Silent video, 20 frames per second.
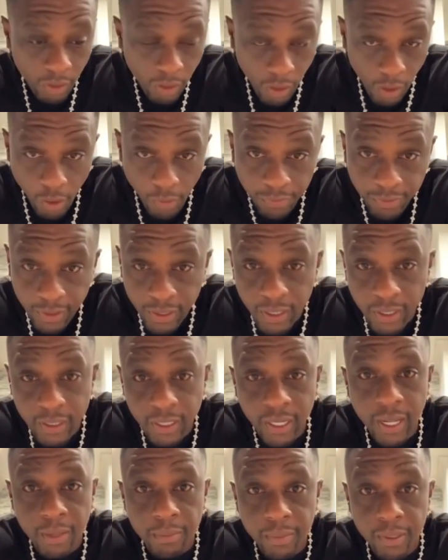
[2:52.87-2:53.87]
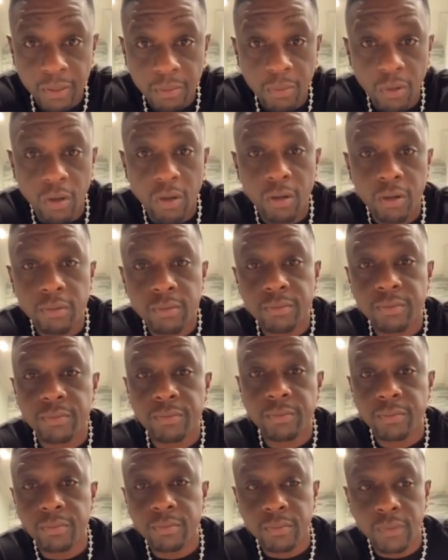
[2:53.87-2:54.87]
hopefully he'll get at me tomorrow.
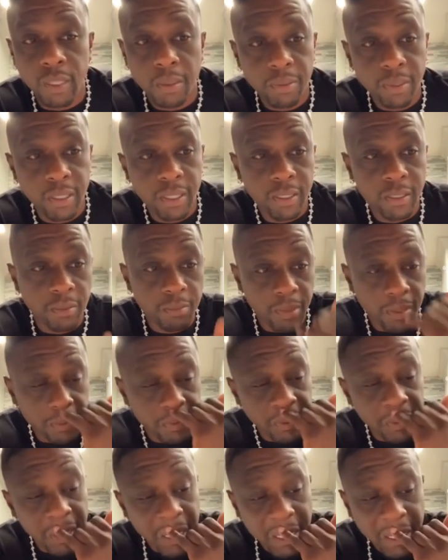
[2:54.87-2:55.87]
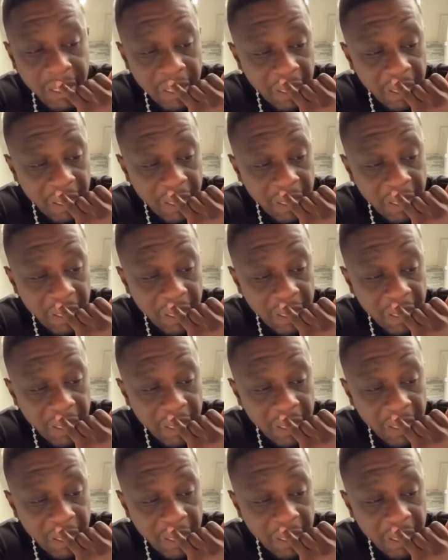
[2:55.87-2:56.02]
I've been hitting him up tonight.